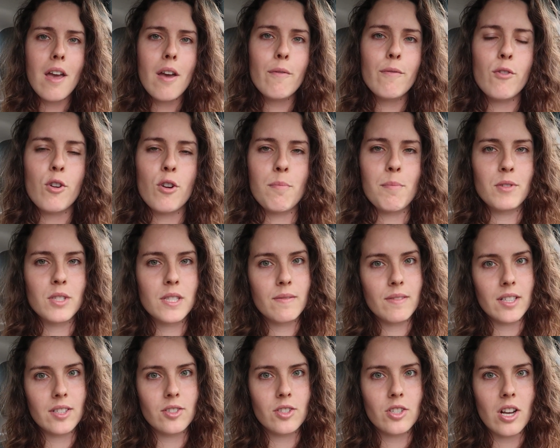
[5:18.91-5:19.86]
for most
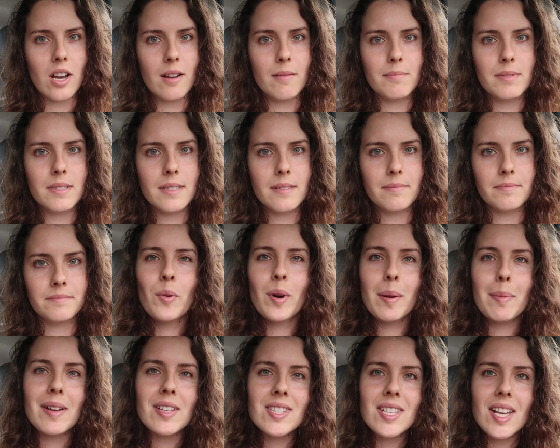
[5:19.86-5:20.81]
field jobs.
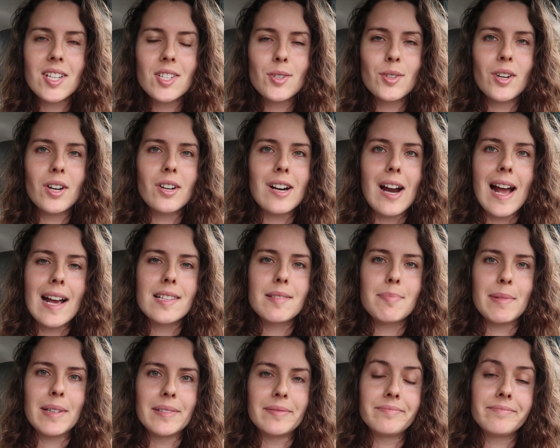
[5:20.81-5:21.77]
What about sexual
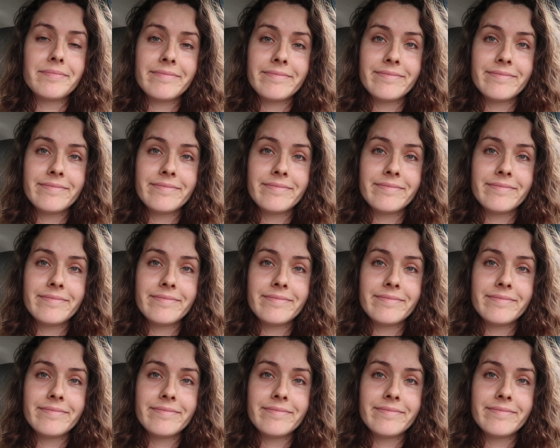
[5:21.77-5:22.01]
harassment?